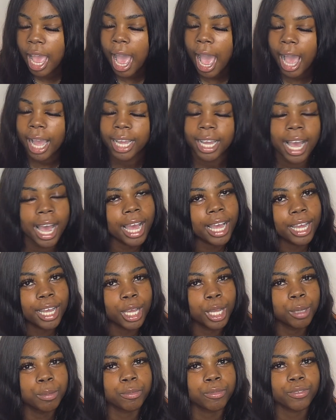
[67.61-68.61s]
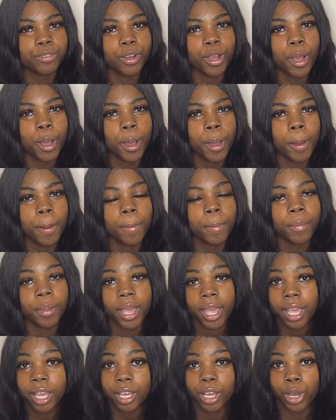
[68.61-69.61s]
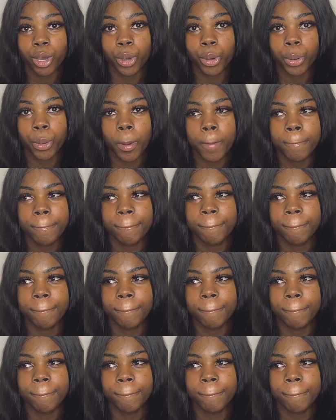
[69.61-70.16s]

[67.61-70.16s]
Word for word: I got him from Petco.